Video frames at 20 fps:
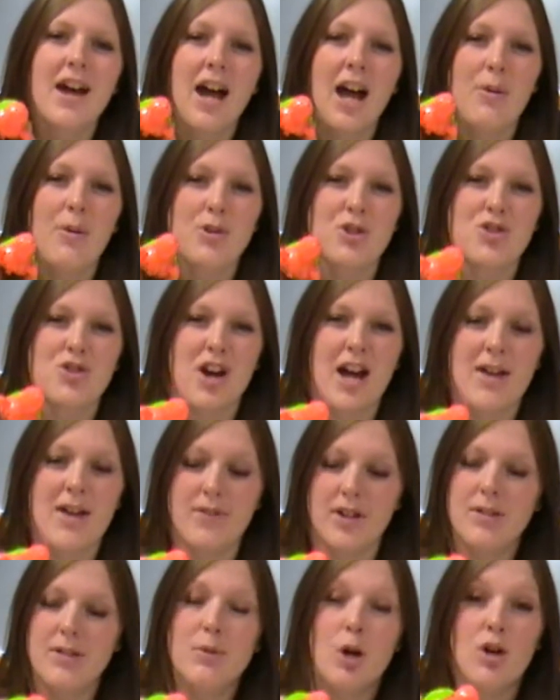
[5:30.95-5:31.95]
our
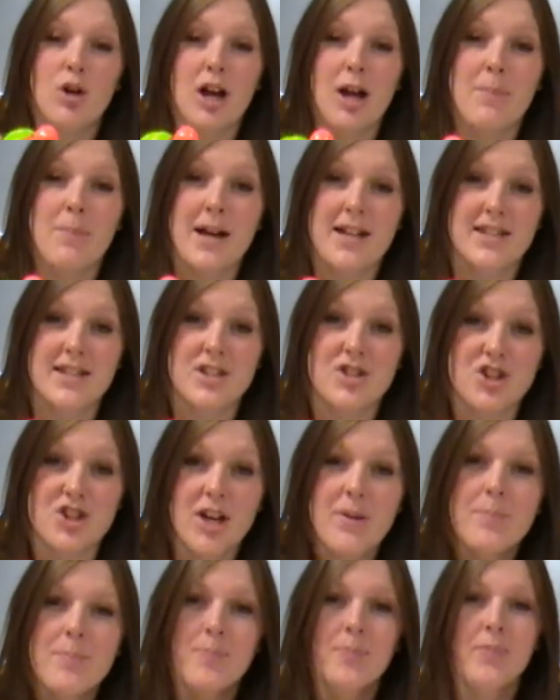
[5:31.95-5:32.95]
driver or our passenger,